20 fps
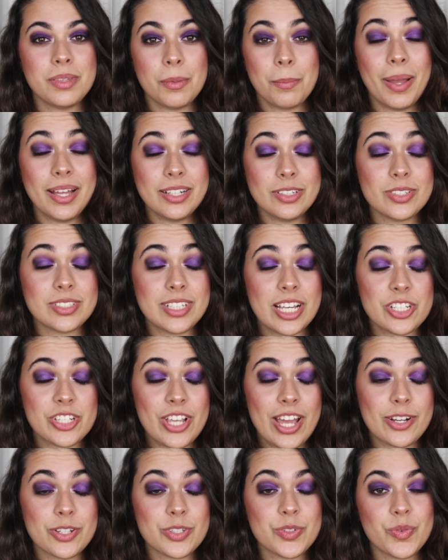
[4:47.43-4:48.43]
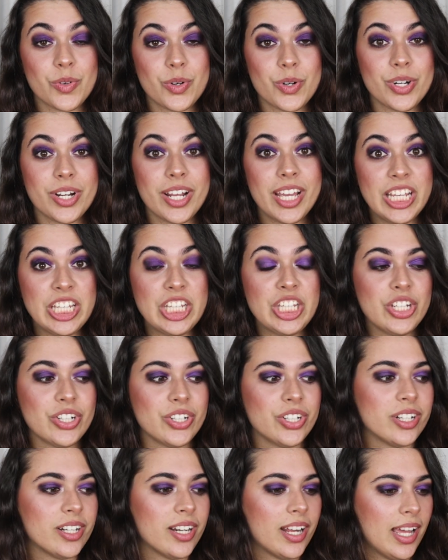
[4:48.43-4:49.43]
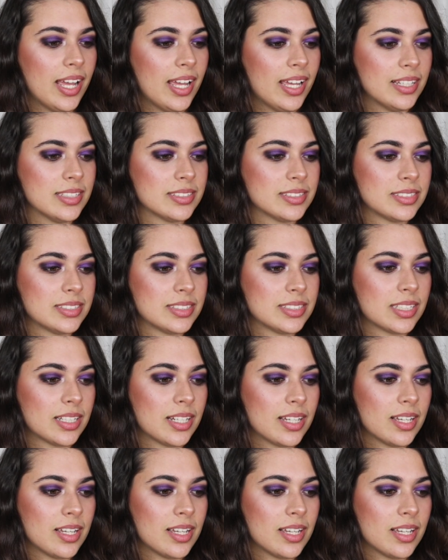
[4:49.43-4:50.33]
the Pan Those Eyeshadows for a year, and